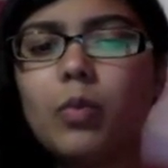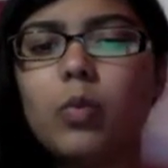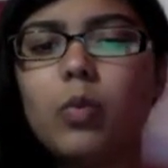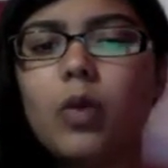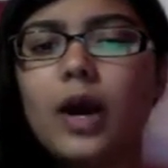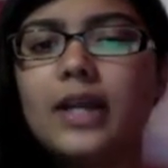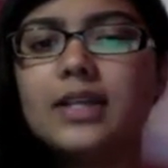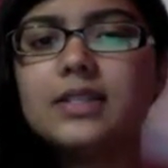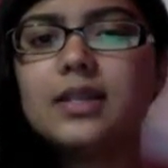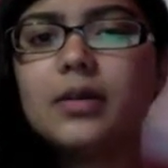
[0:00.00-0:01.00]
why
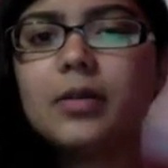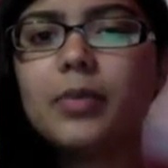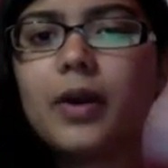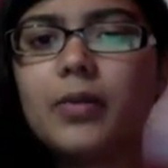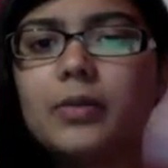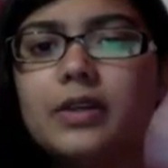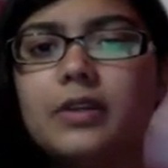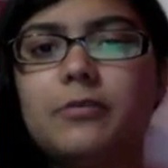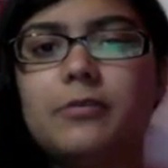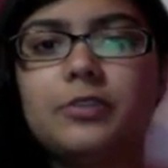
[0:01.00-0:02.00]
is there a Barbie in the
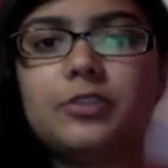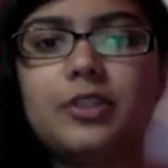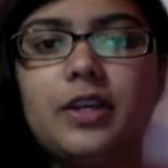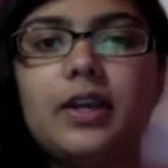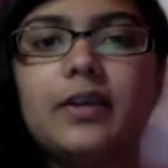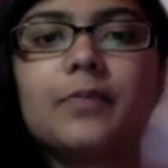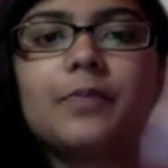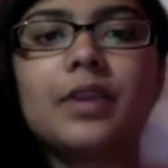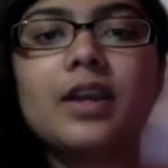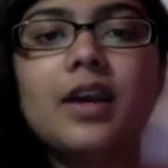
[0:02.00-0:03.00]
fish tank?"
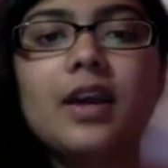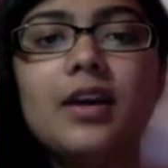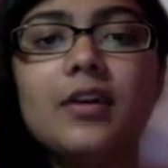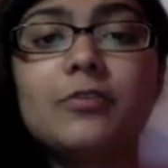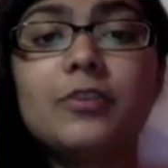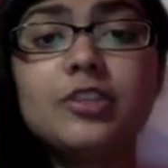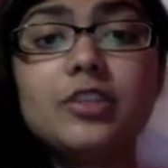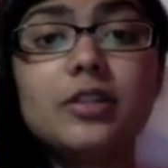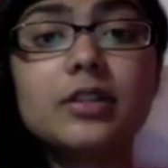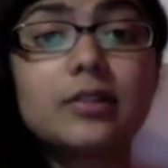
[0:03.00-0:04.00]
"Fishy
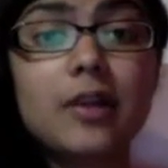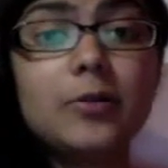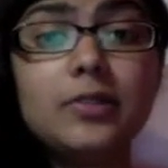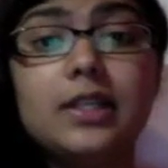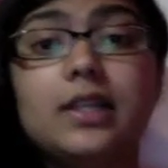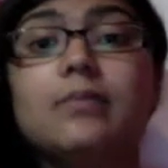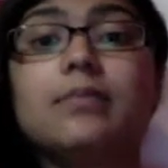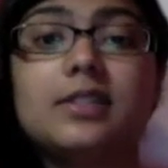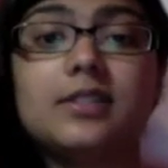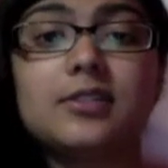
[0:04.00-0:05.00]
looked lonely," my
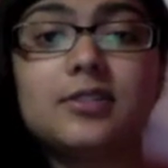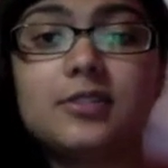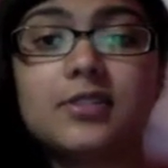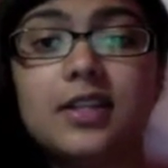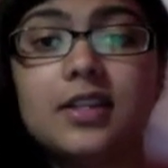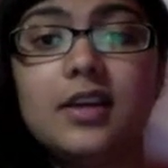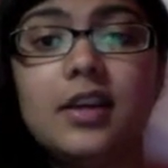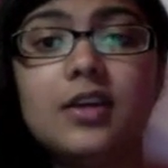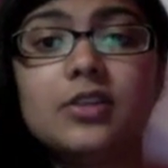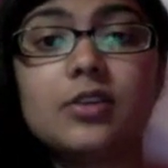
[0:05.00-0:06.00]
sister said,
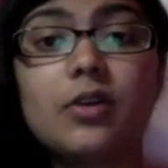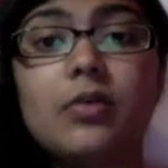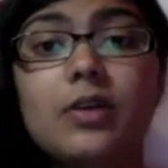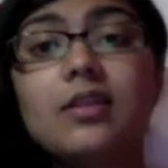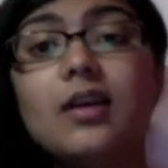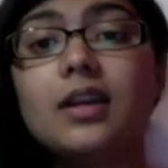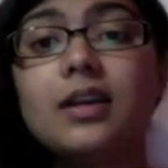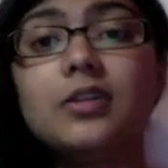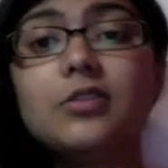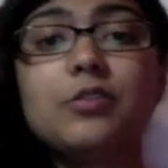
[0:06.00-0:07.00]
"so we thought he
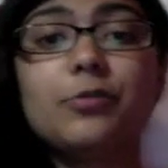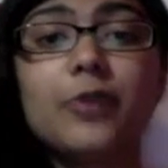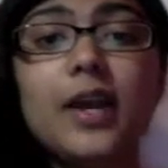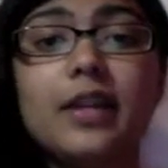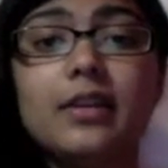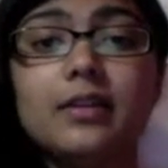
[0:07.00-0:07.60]
could use a friend."